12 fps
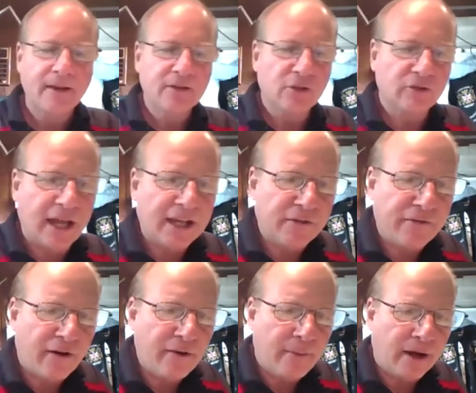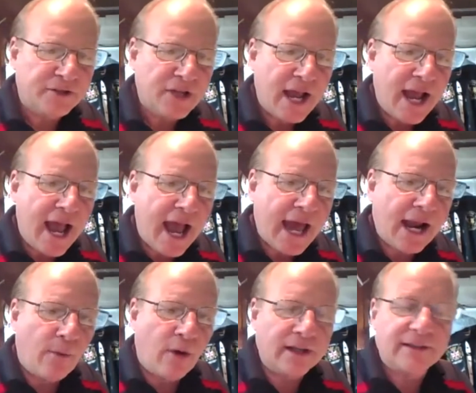So thank you very much. And I
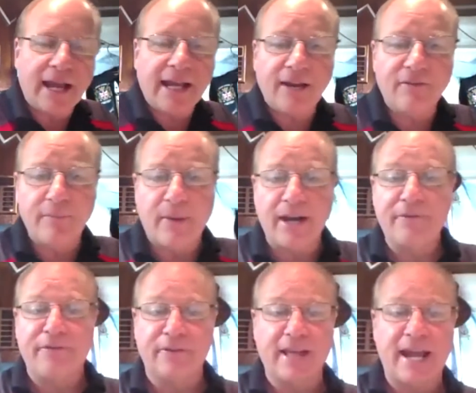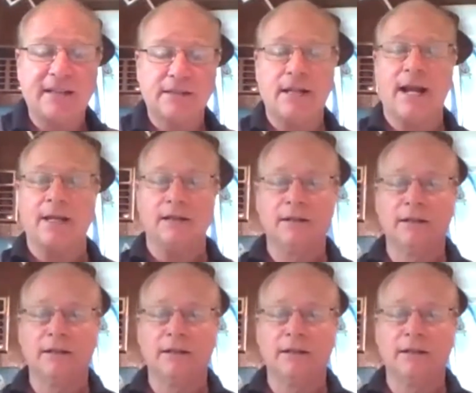want to thank everybody for last night.